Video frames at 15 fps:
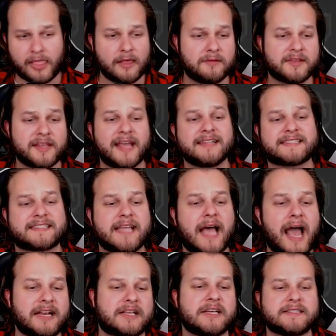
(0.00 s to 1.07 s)
I don't get
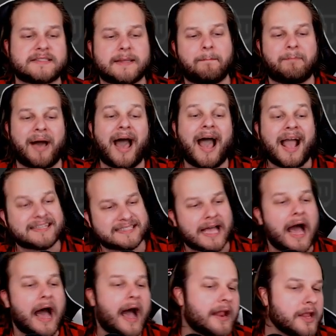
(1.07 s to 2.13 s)
inside because the box
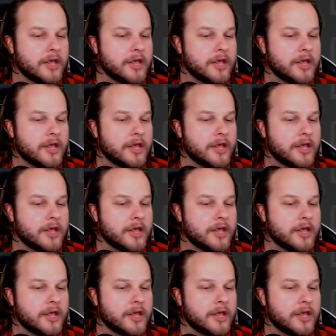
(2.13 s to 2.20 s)
hot.